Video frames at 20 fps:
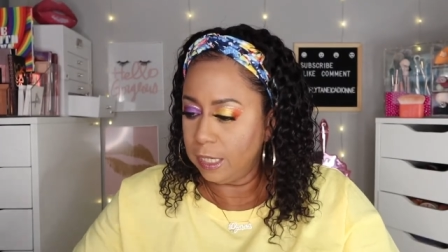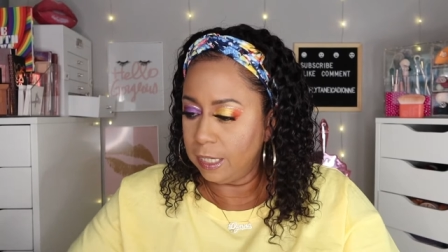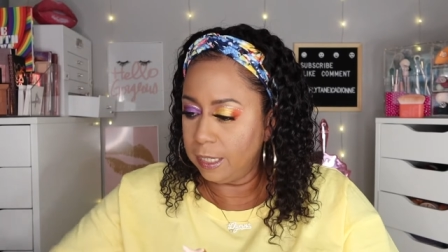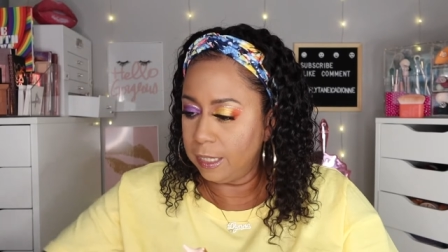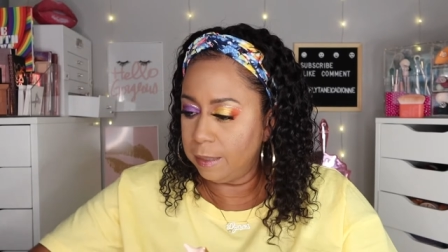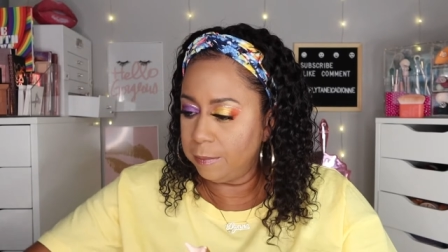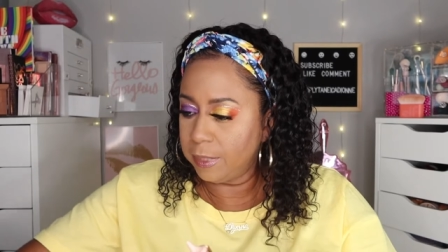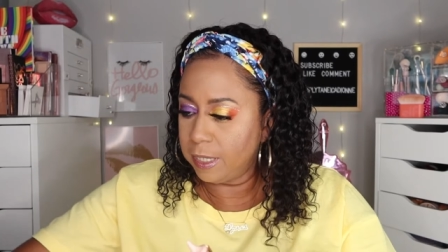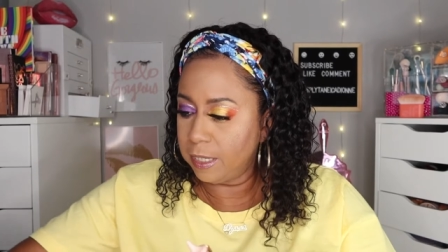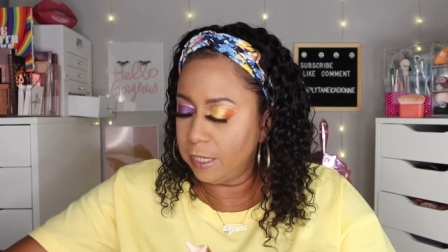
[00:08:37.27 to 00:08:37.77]

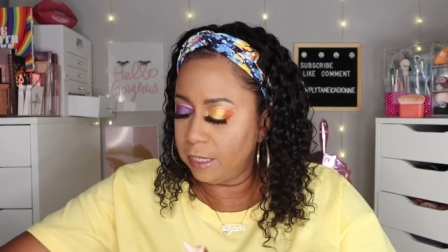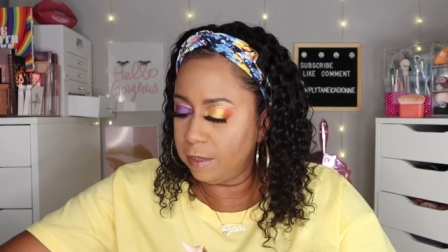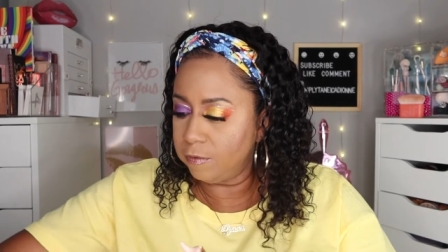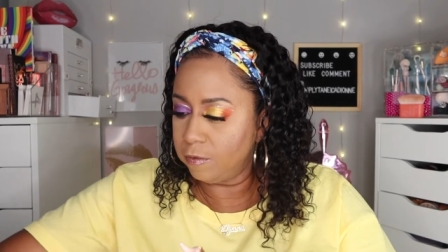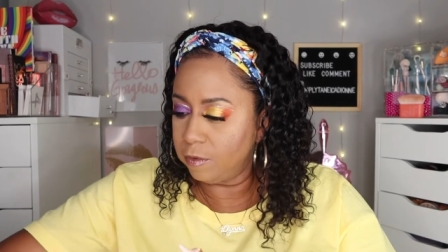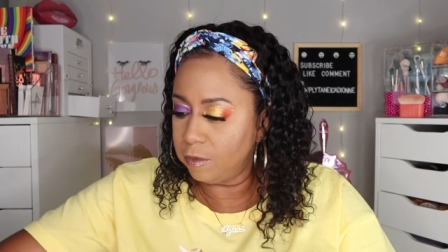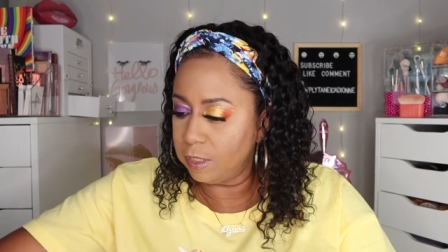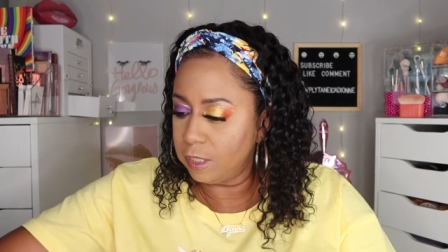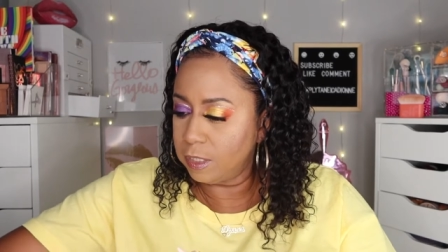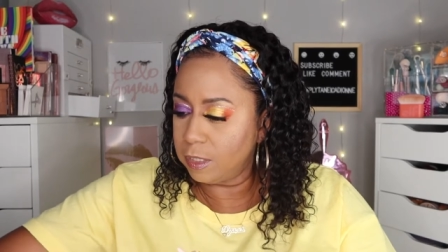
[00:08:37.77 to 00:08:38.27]
Um, I
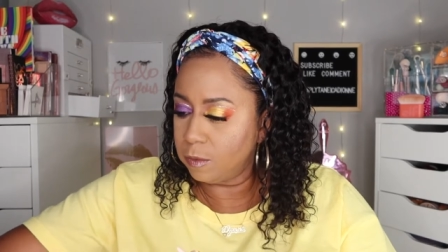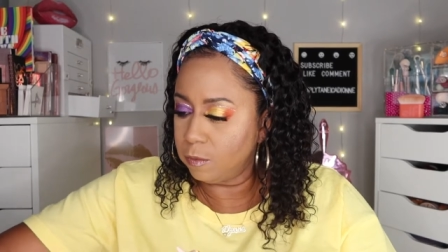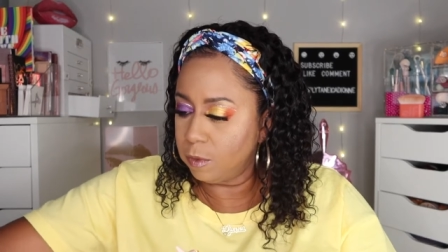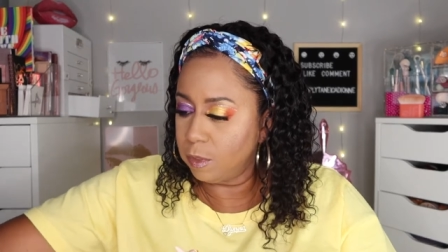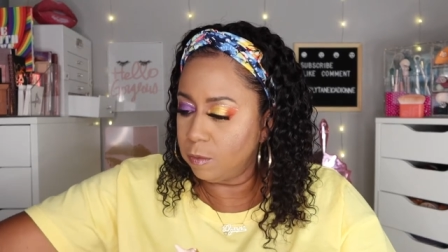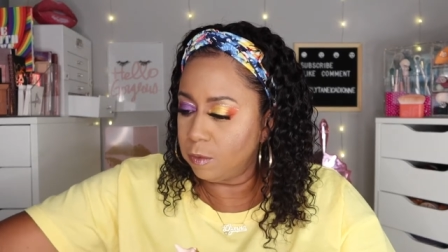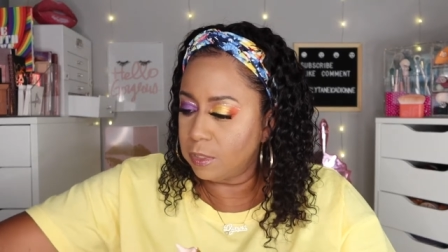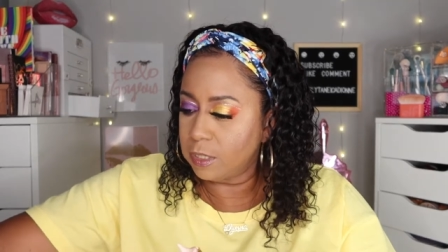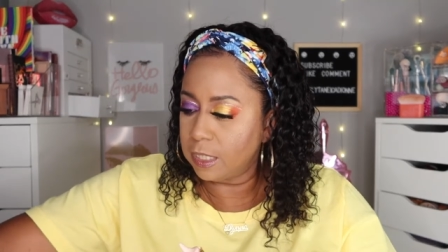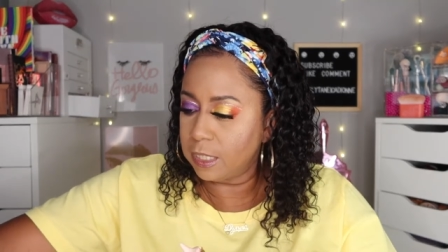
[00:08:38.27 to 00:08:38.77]
have on this
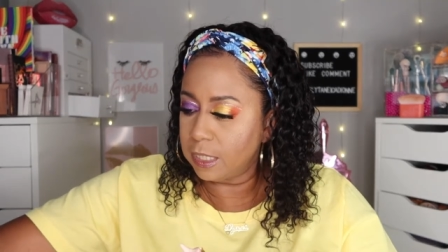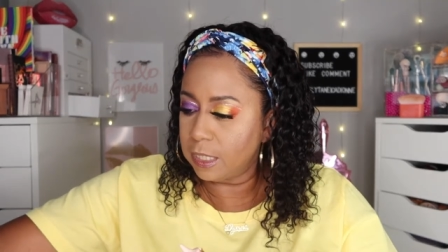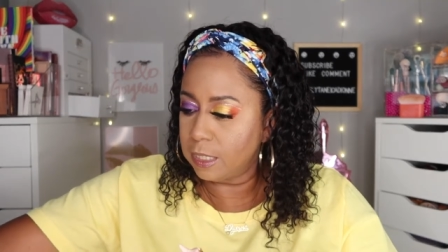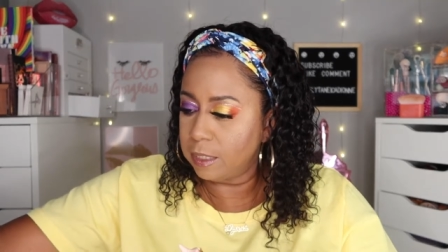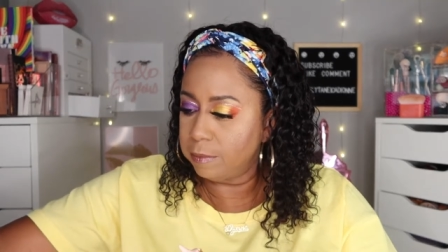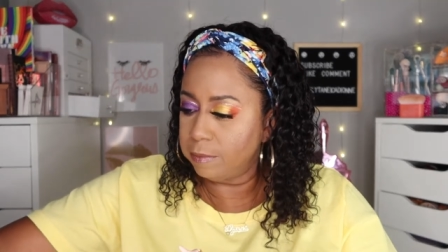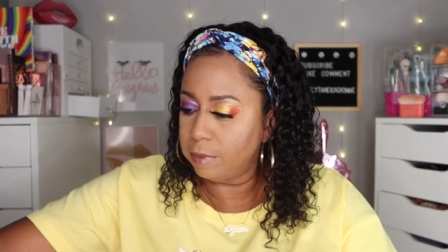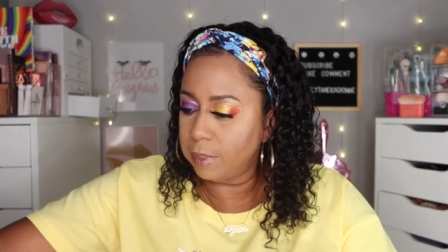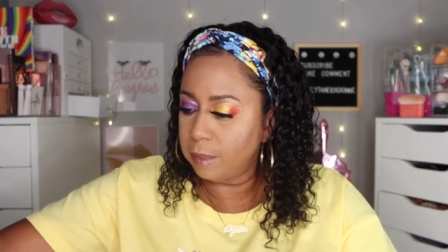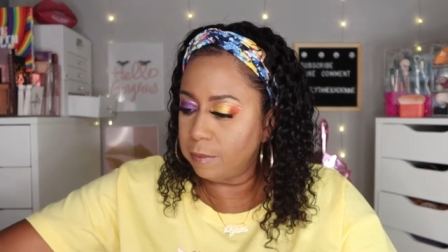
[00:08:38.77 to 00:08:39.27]
one, which I
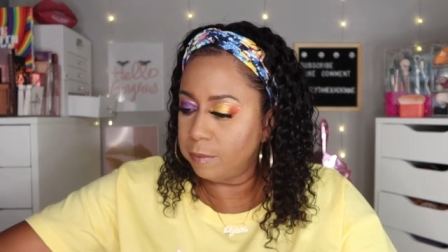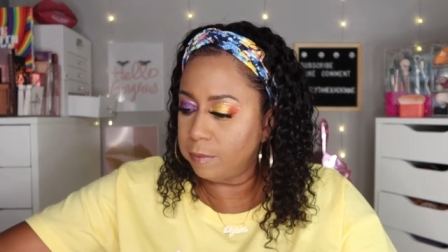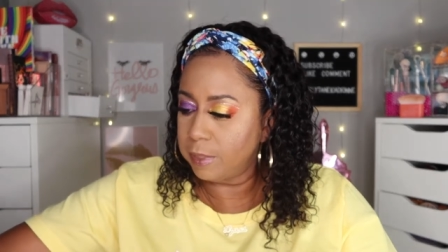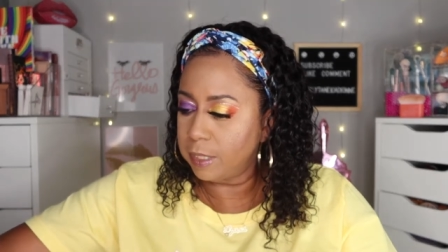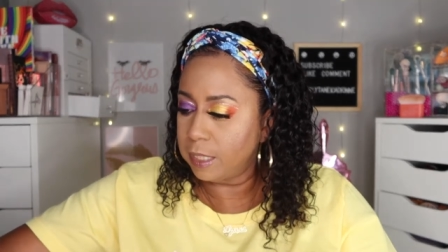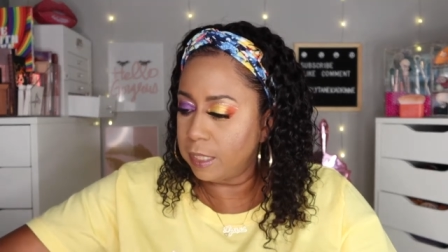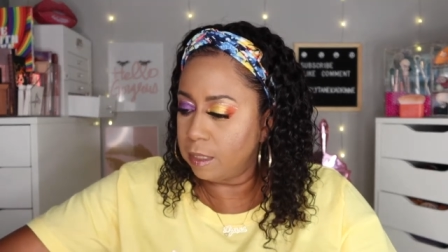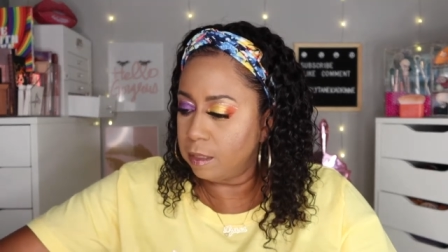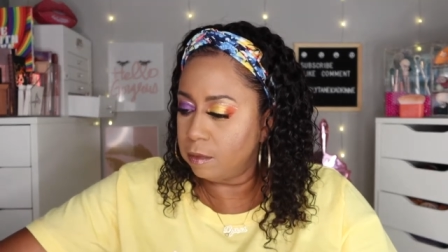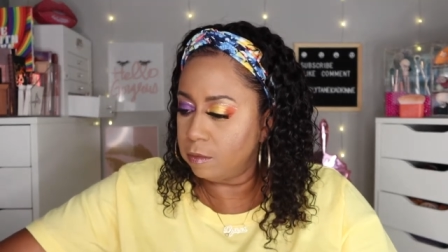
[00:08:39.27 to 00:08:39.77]

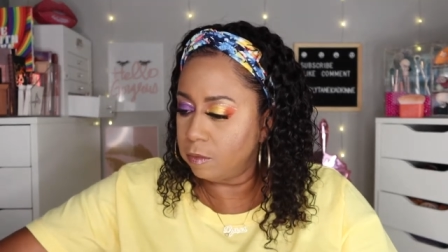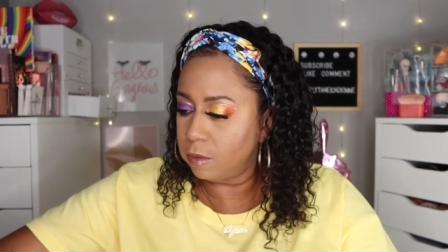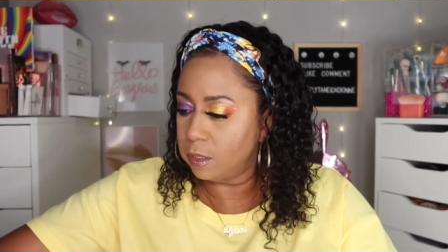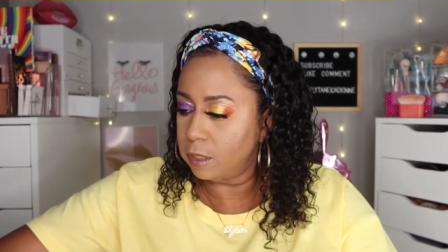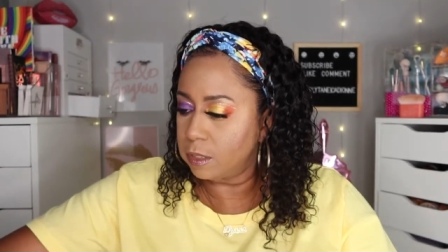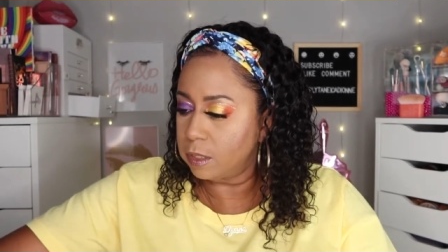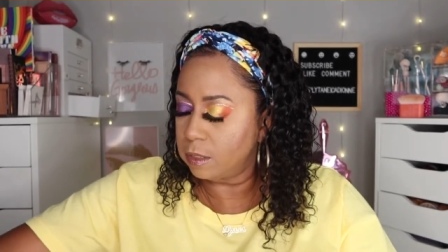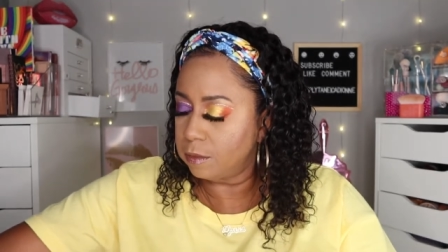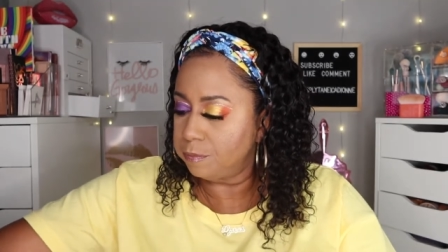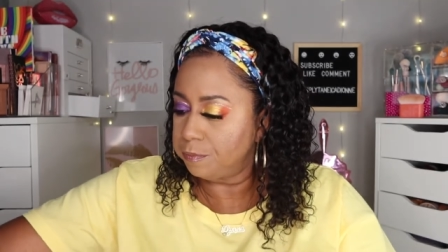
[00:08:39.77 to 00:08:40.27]
probably...
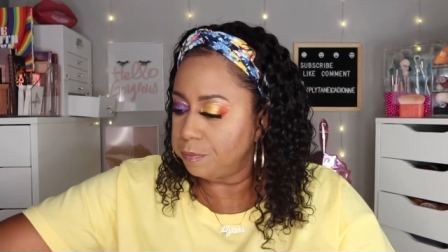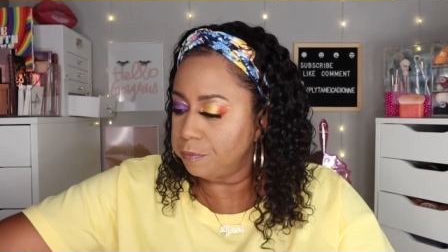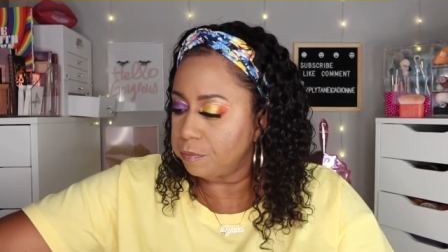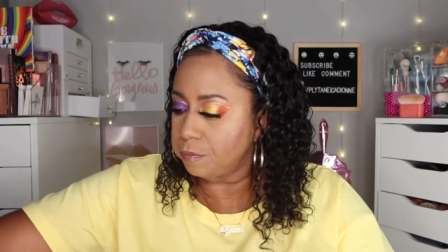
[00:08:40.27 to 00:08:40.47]
Where is it?